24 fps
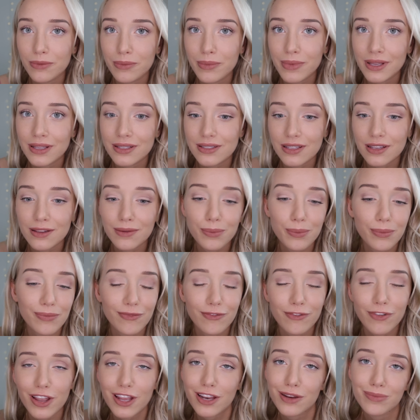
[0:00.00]
amazing
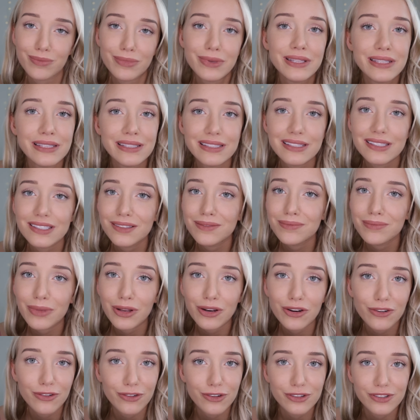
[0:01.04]
vitamins and
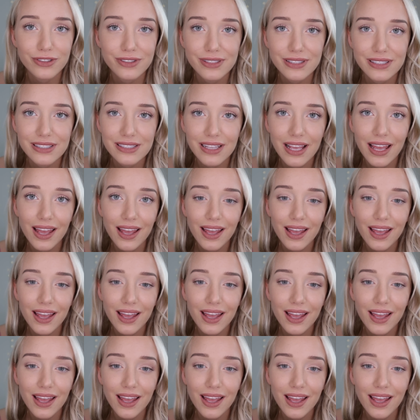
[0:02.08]
minerals.